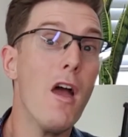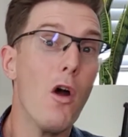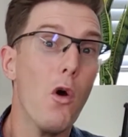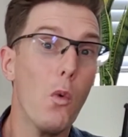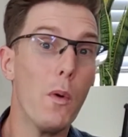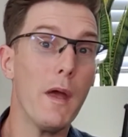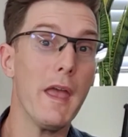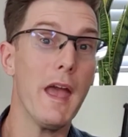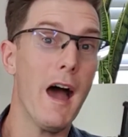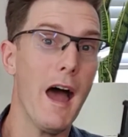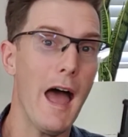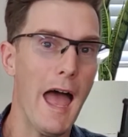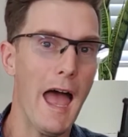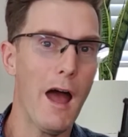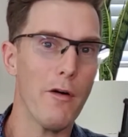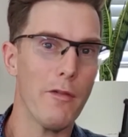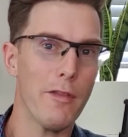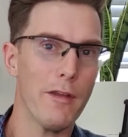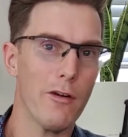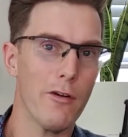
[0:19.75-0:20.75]
We are
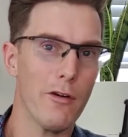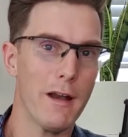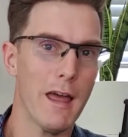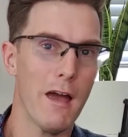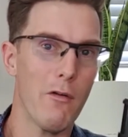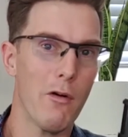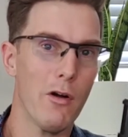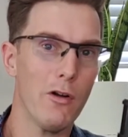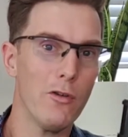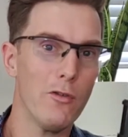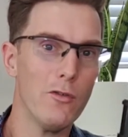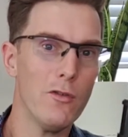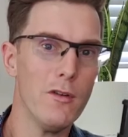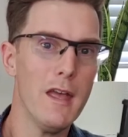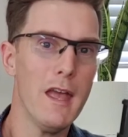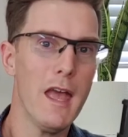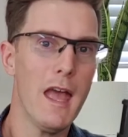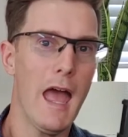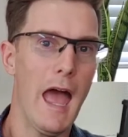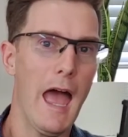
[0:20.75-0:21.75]
out there on our own,
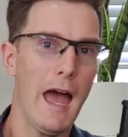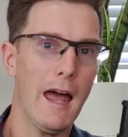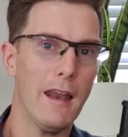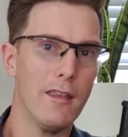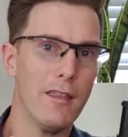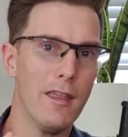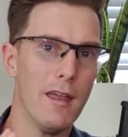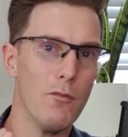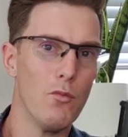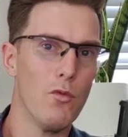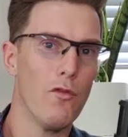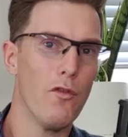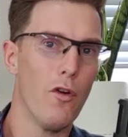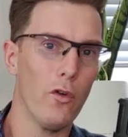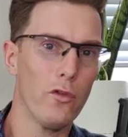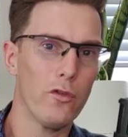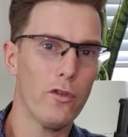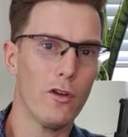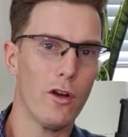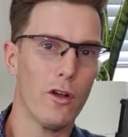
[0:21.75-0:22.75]
and then we've
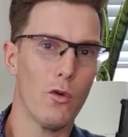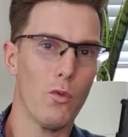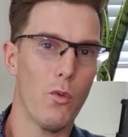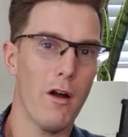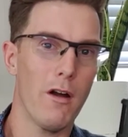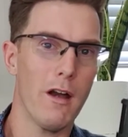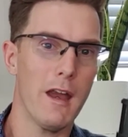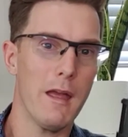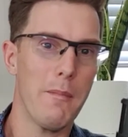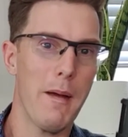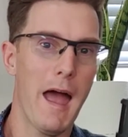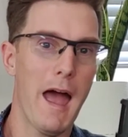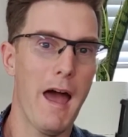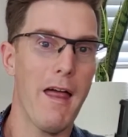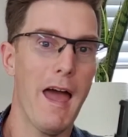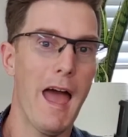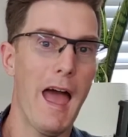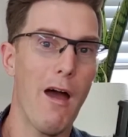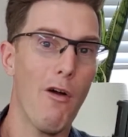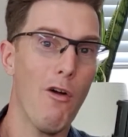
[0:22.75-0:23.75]
also got to worry
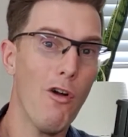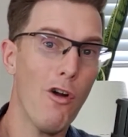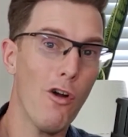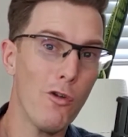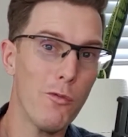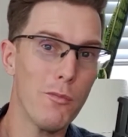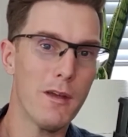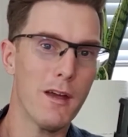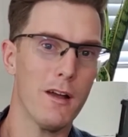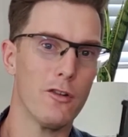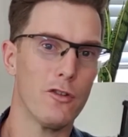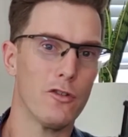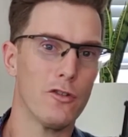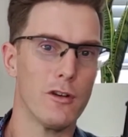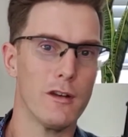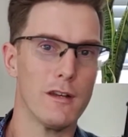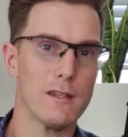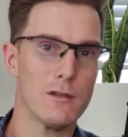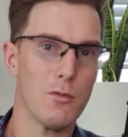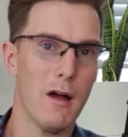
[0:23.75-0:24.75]
about our home
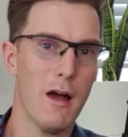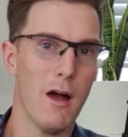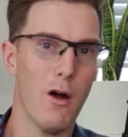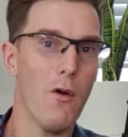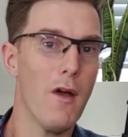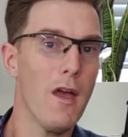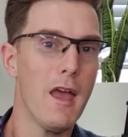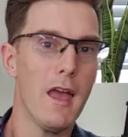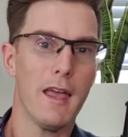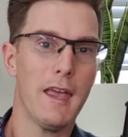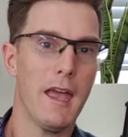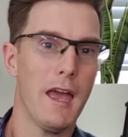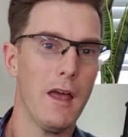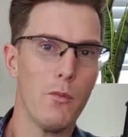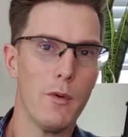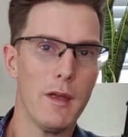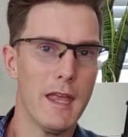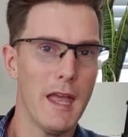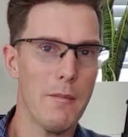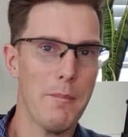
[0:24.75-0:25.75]
country as well. Can
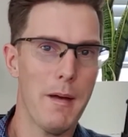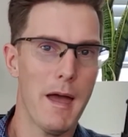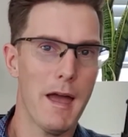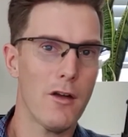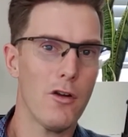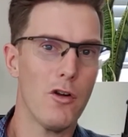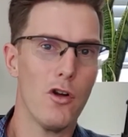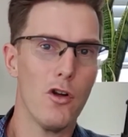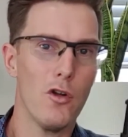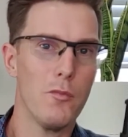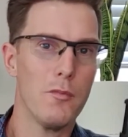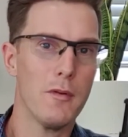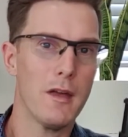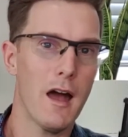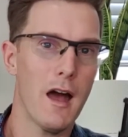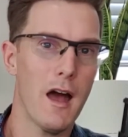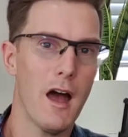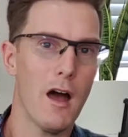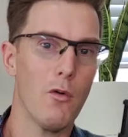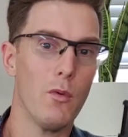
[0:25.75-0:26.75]
we get back home?
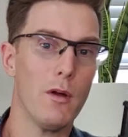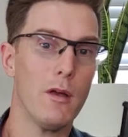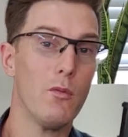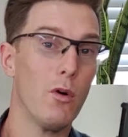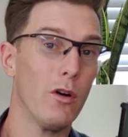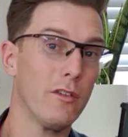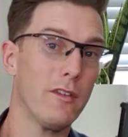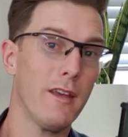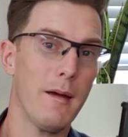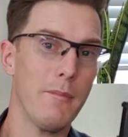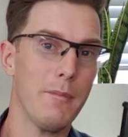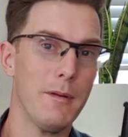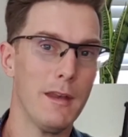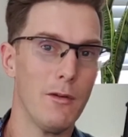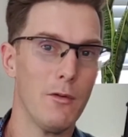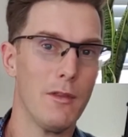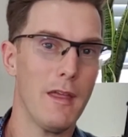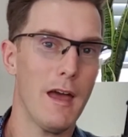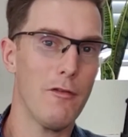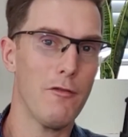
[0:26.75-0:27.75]
Can't we? What's happening
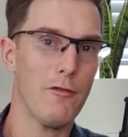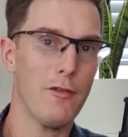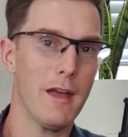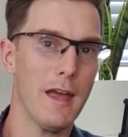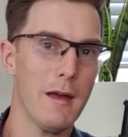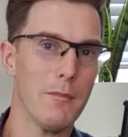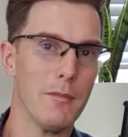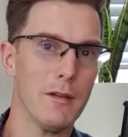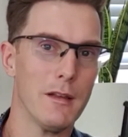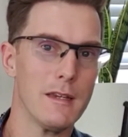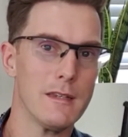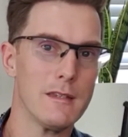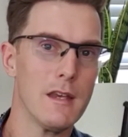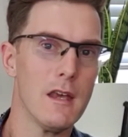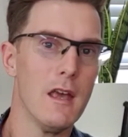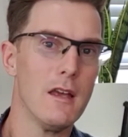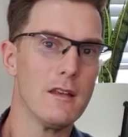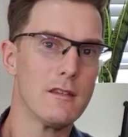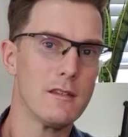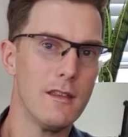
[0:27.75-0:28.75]
with our families?
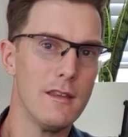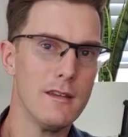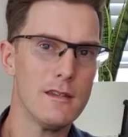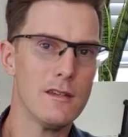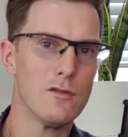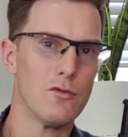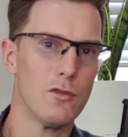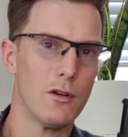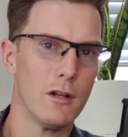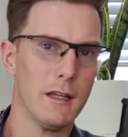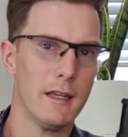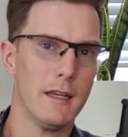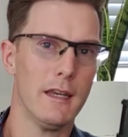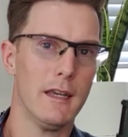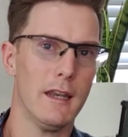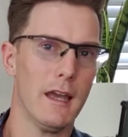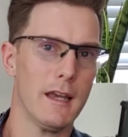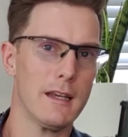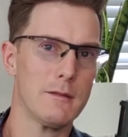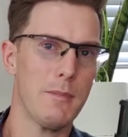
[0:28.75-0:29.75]
So this has really
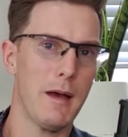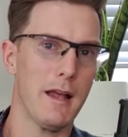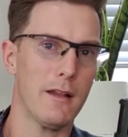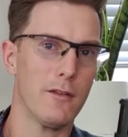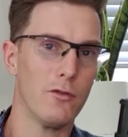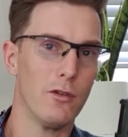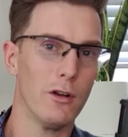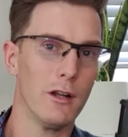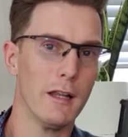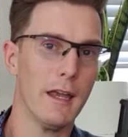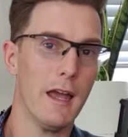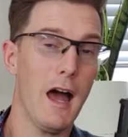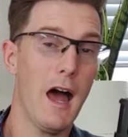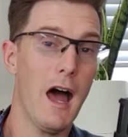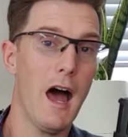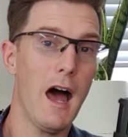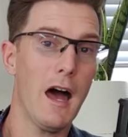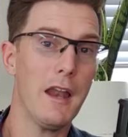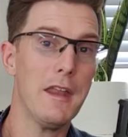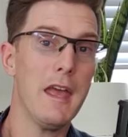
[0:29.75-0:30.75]
hit expats really
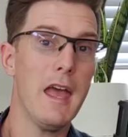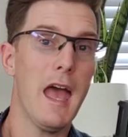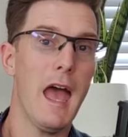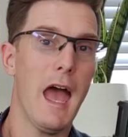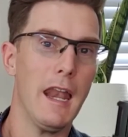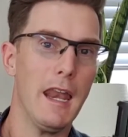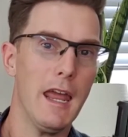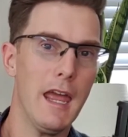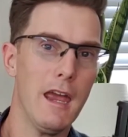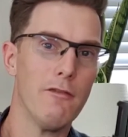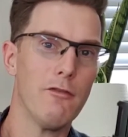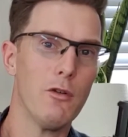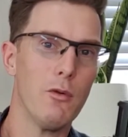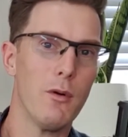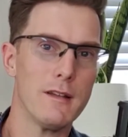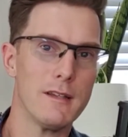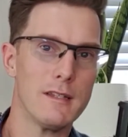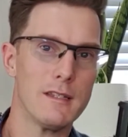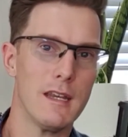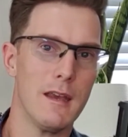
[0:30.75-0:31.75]
hard, and
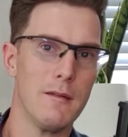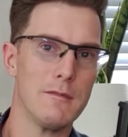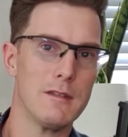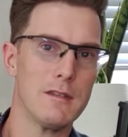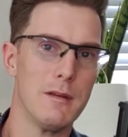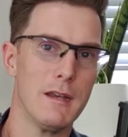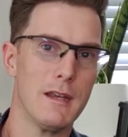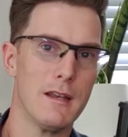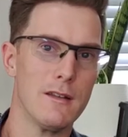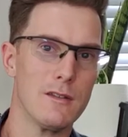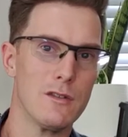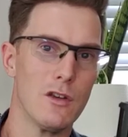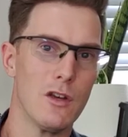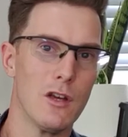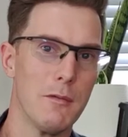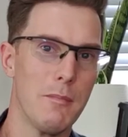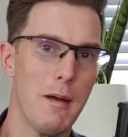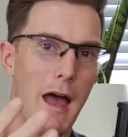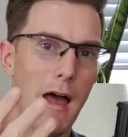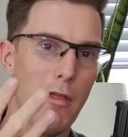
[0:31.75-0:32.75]
everyone seems to be
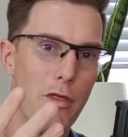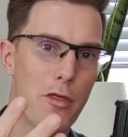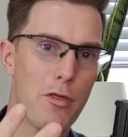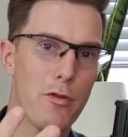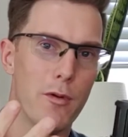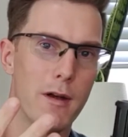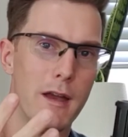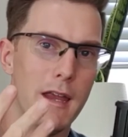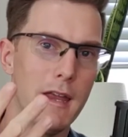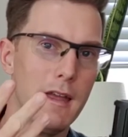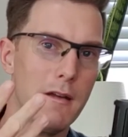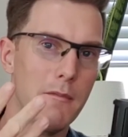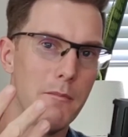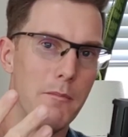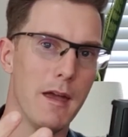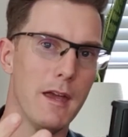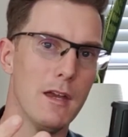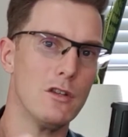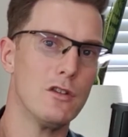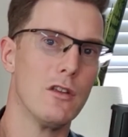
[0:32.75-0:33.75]
concerned about three
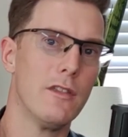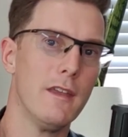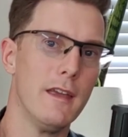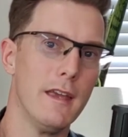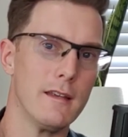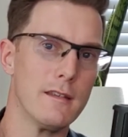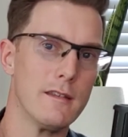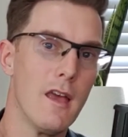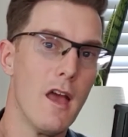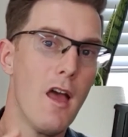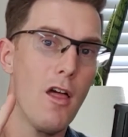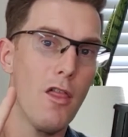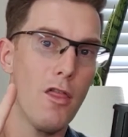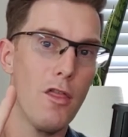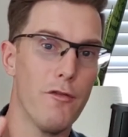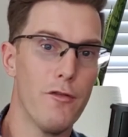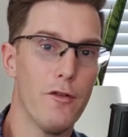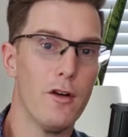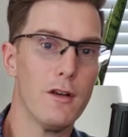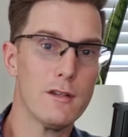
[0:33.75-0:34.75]
major things.
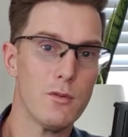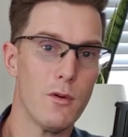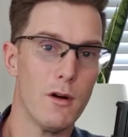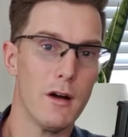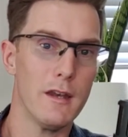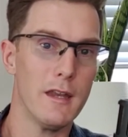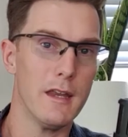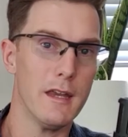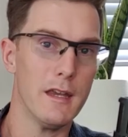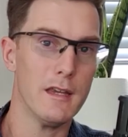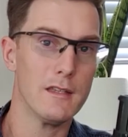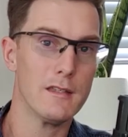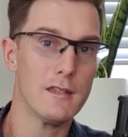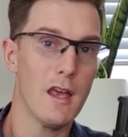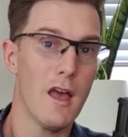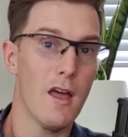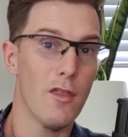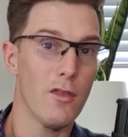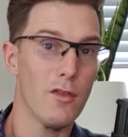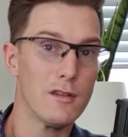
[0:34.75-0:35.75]
The first one is
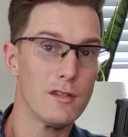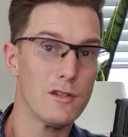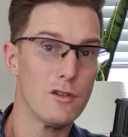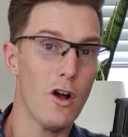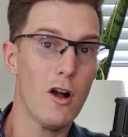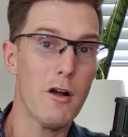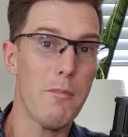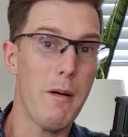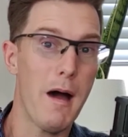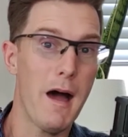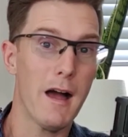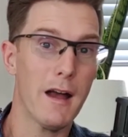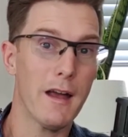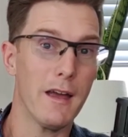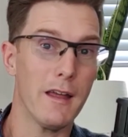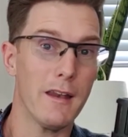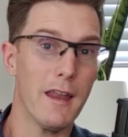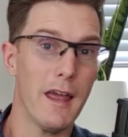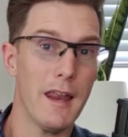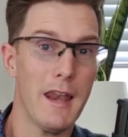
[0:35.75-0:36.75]
the stock
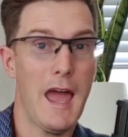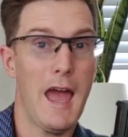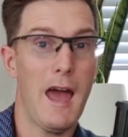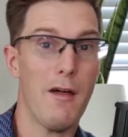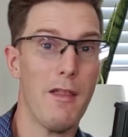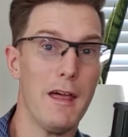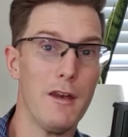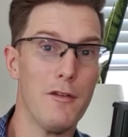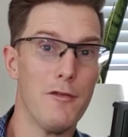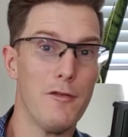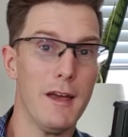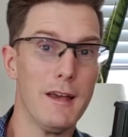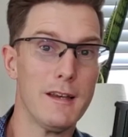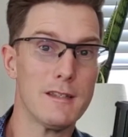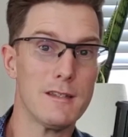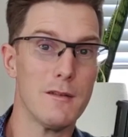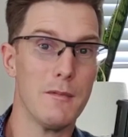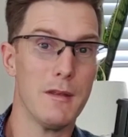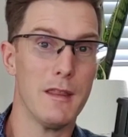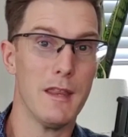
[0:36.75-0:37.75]
market and how that affects
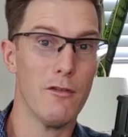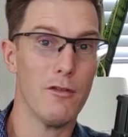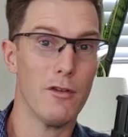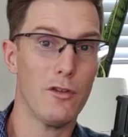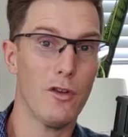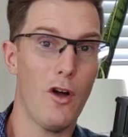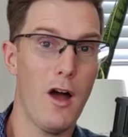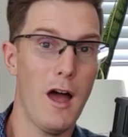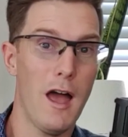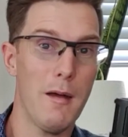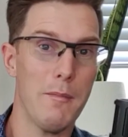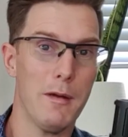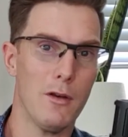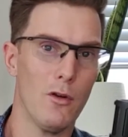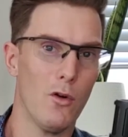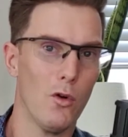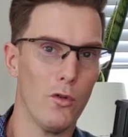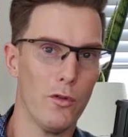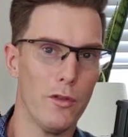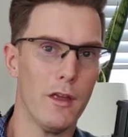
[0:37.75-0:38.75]
them and their retirement
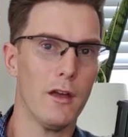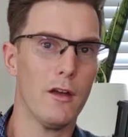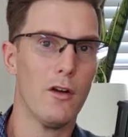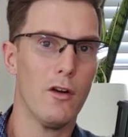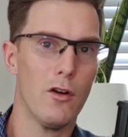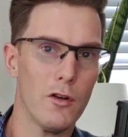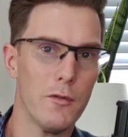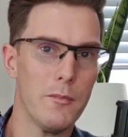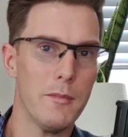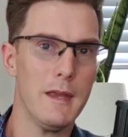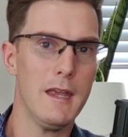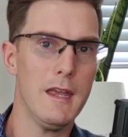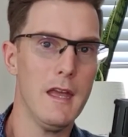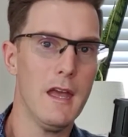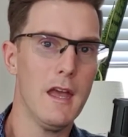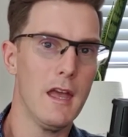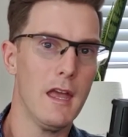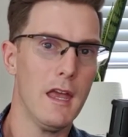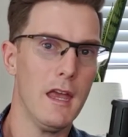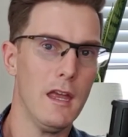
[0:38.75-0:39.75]
or the economy
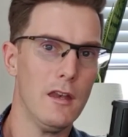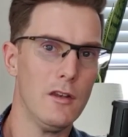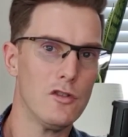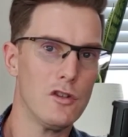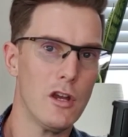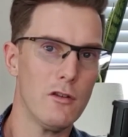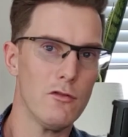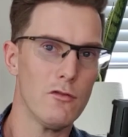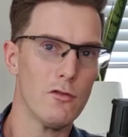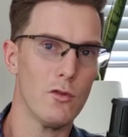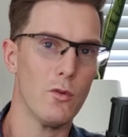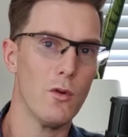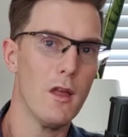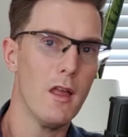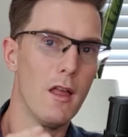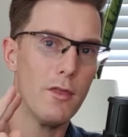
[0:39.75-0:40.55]
in general.